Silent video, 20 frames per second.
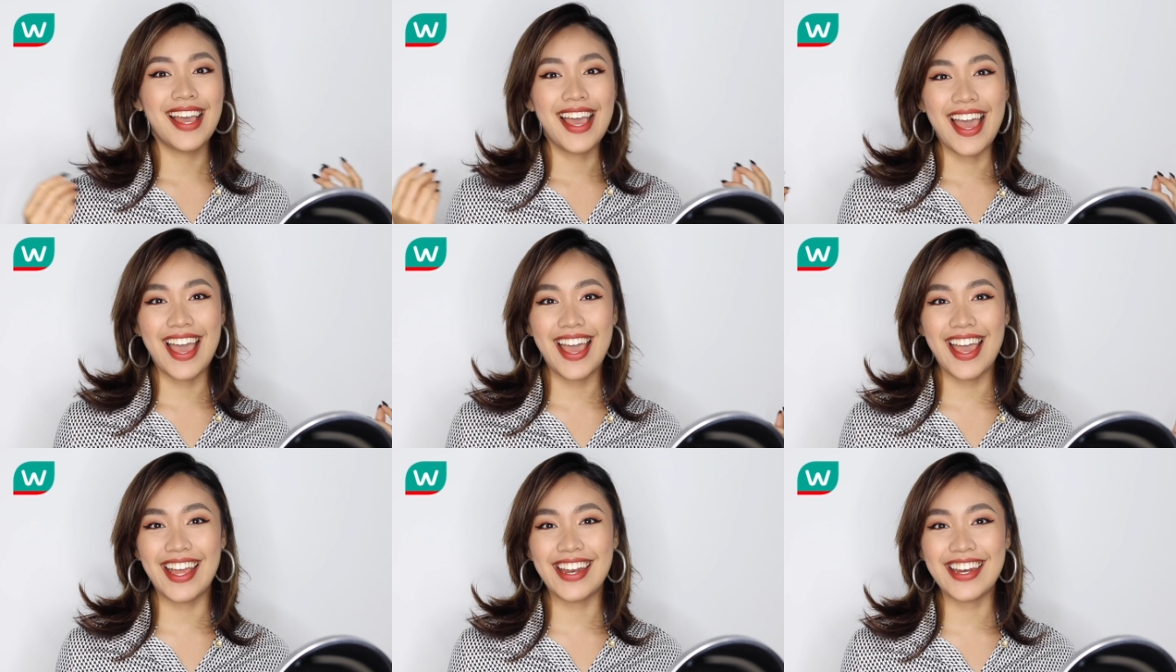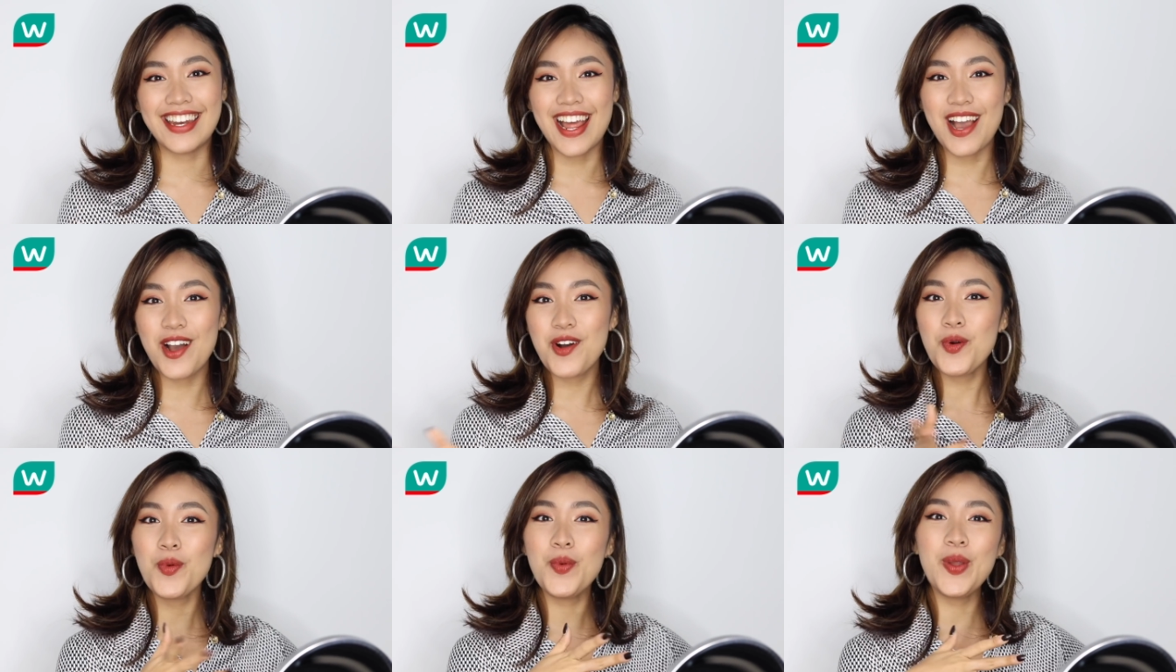And
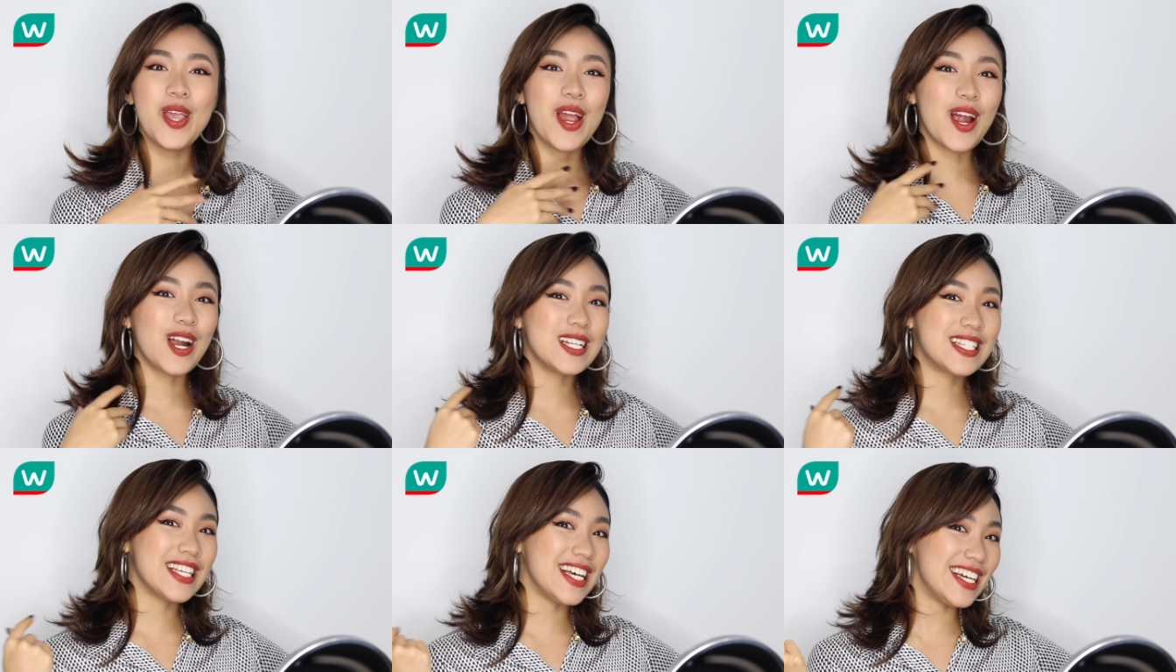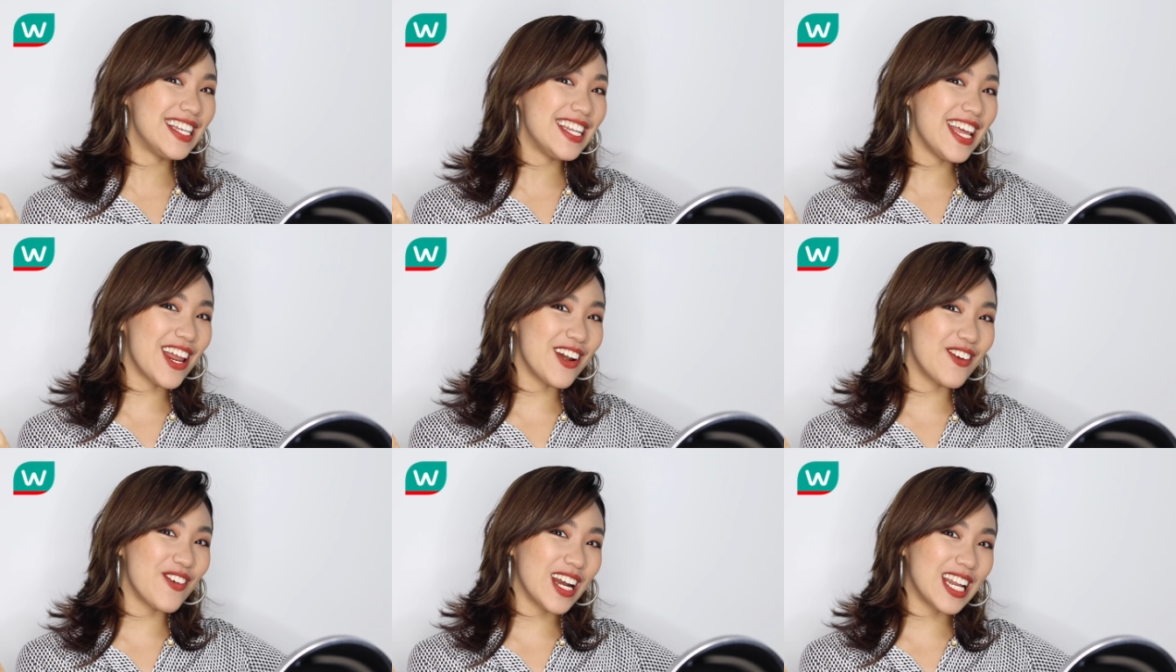now we are done
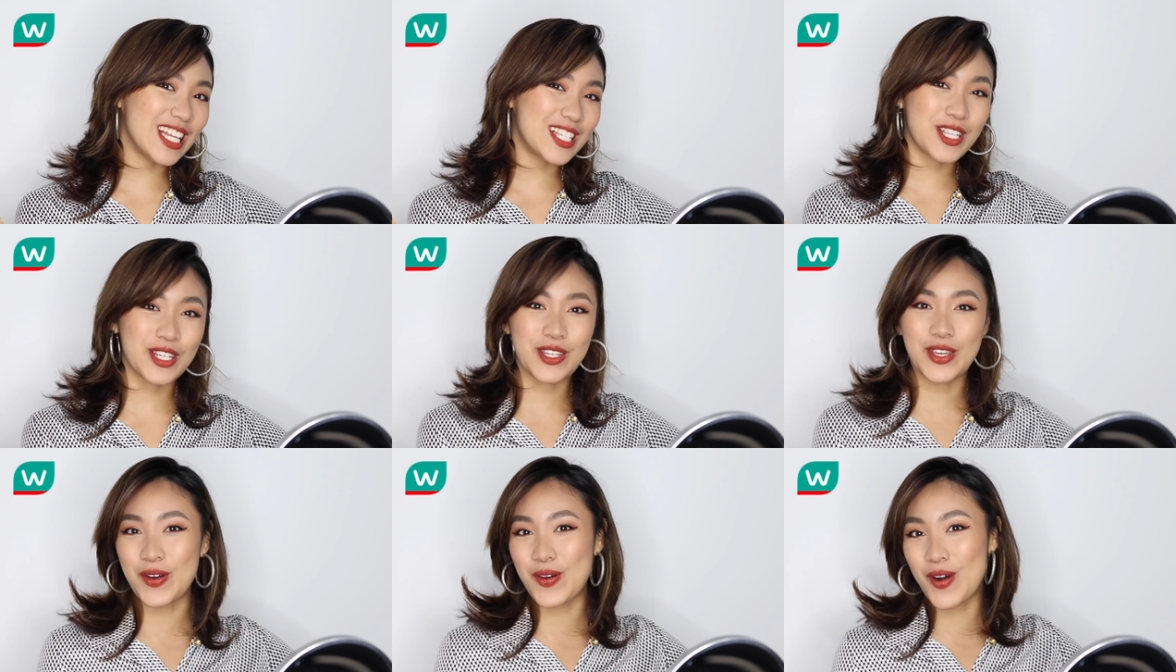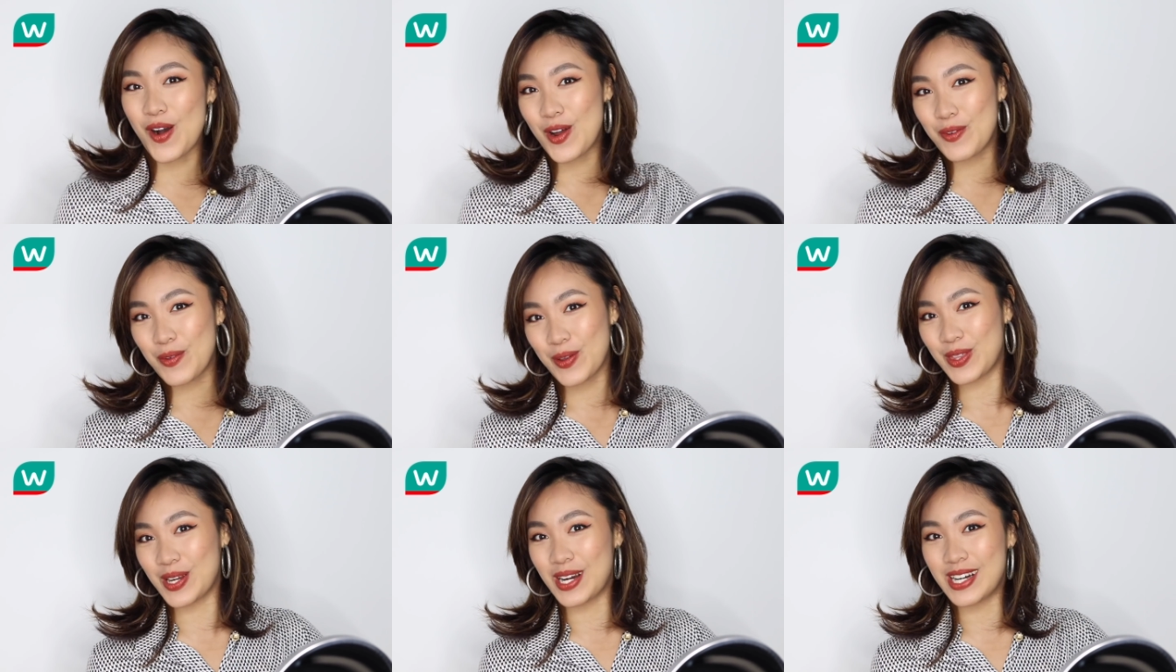and ready to go on
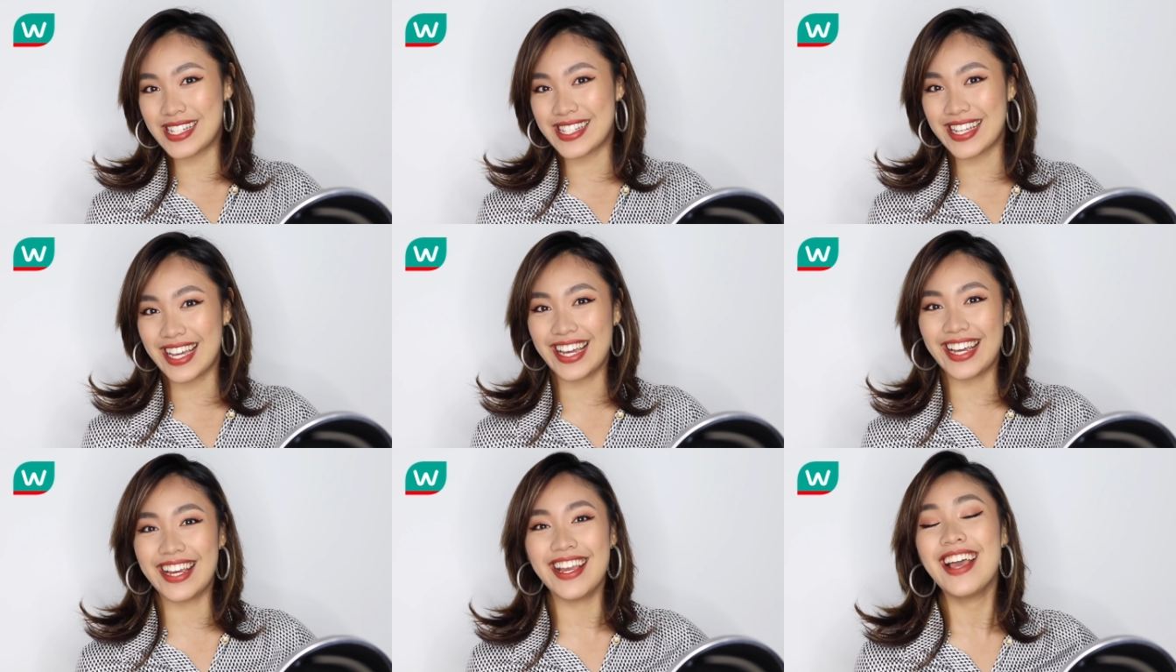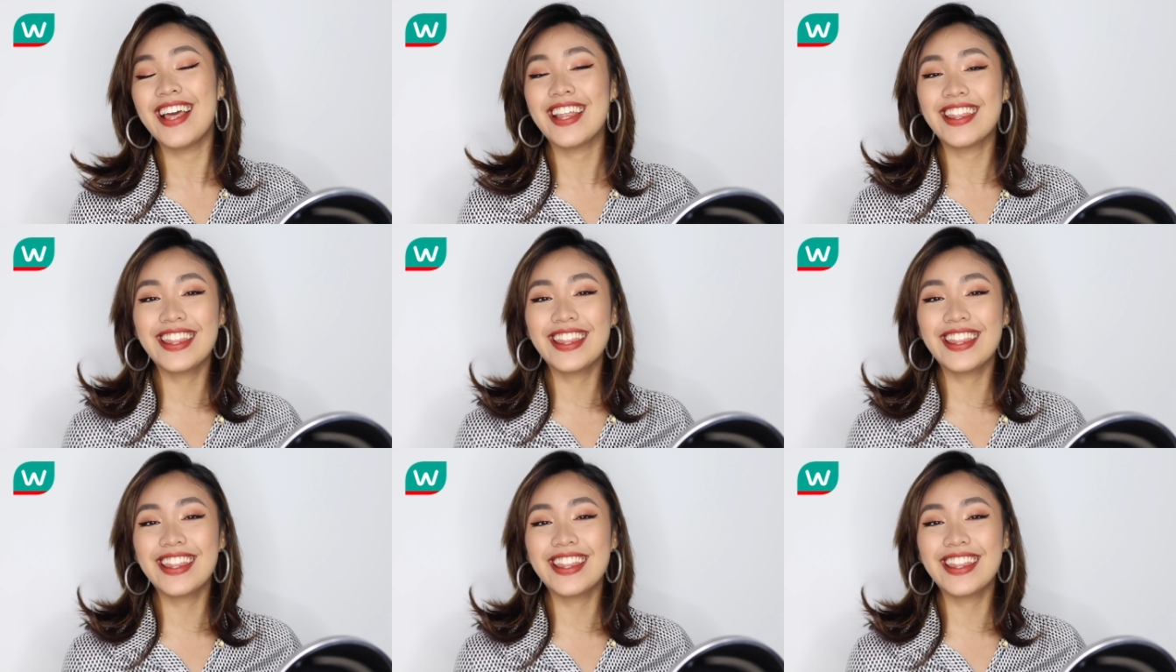with our day.